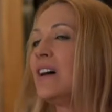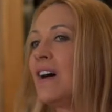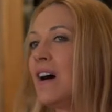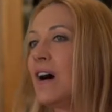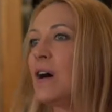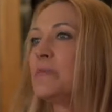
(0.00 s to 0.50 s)

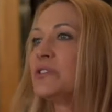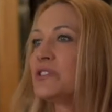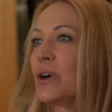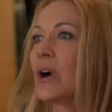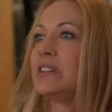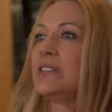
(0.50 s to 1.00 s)
Yeah. Um,
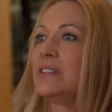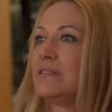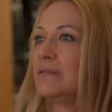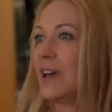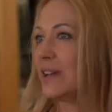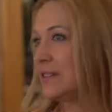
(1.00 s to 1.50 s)
so I did,
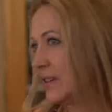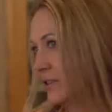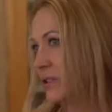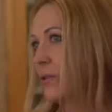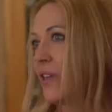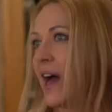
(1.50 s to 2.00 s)
I
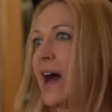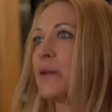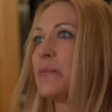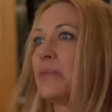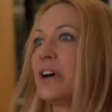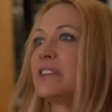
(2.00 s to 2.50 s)
did do
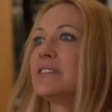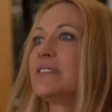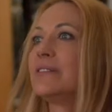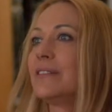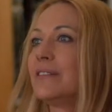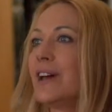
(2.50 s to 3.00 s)
that, but
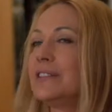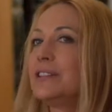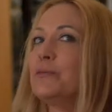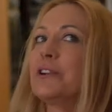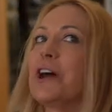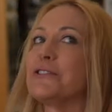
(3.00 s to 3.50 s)
I
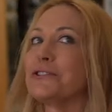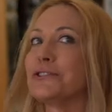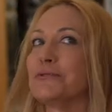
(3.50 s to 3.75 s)
did what I,